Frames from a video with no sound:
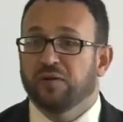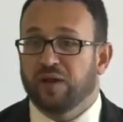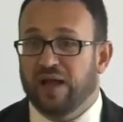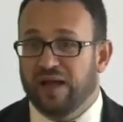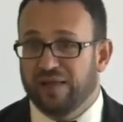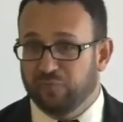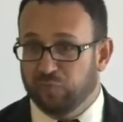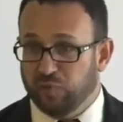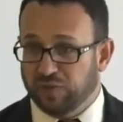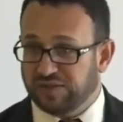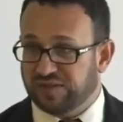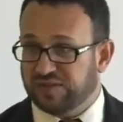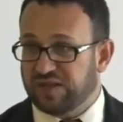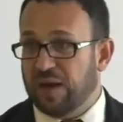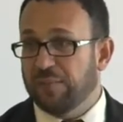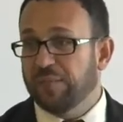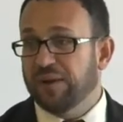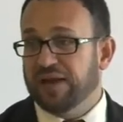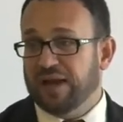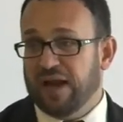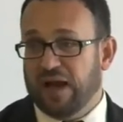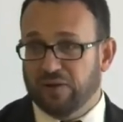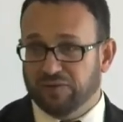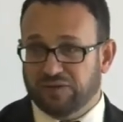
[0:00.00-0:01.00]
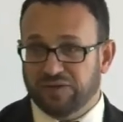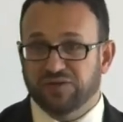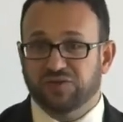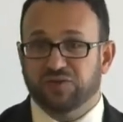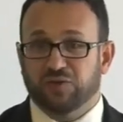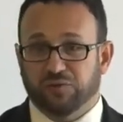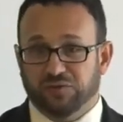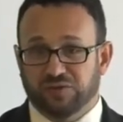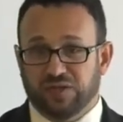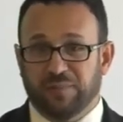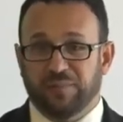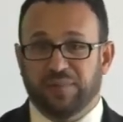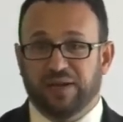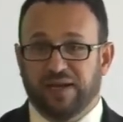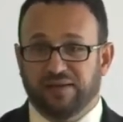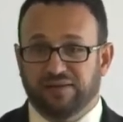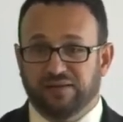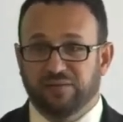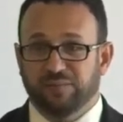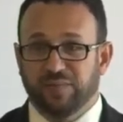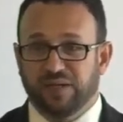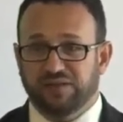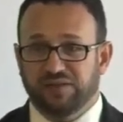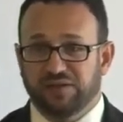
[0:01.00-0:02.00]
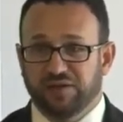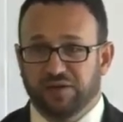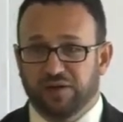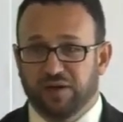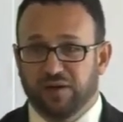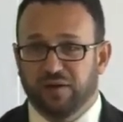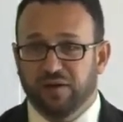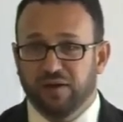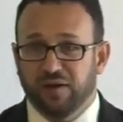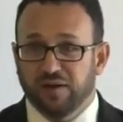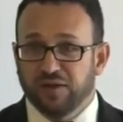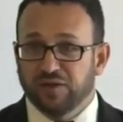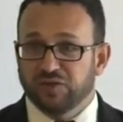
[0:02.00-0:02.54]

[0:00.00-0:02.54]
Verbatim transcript: and what's coming out is contaminated material.